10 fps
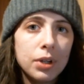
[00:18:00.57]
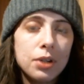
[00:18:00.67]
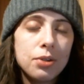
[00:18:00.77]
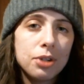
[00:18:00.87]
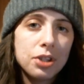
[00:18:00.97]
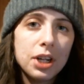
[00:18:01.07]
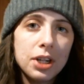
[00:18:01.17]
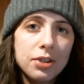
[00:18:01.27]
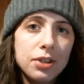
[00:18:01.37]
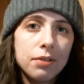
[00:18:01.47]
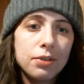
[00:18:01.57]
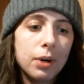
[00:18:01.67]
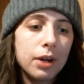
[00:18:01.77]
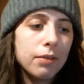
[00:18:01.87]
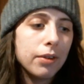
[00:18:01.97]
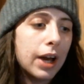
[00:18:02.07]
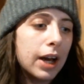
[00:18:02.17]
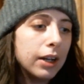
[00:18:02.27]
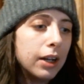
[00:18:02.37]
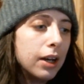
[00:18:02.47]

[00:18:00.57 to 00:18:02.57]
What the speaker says: So just get yourselves ready for that.